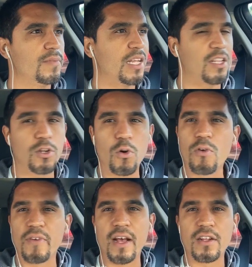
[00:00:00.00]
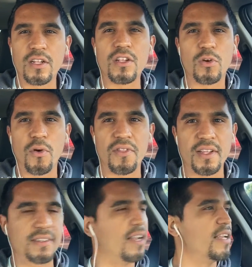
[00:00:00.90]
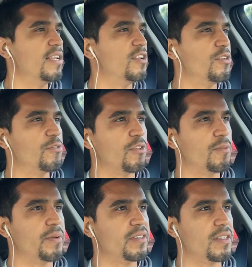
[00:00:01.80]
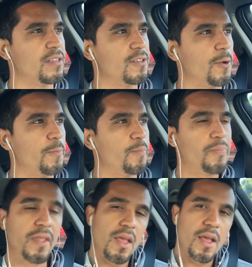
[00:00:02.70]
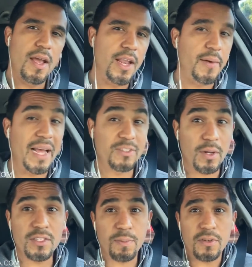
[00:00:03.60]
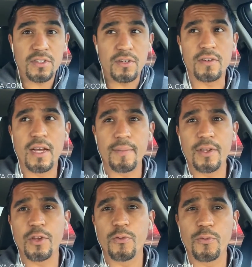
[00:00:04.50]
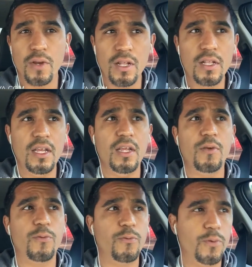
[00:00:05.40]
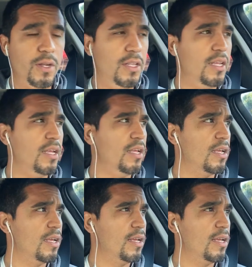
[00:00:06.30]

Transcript: like the core things that I need to do for the business. So anyway, as well as personal. I mean, you really, really,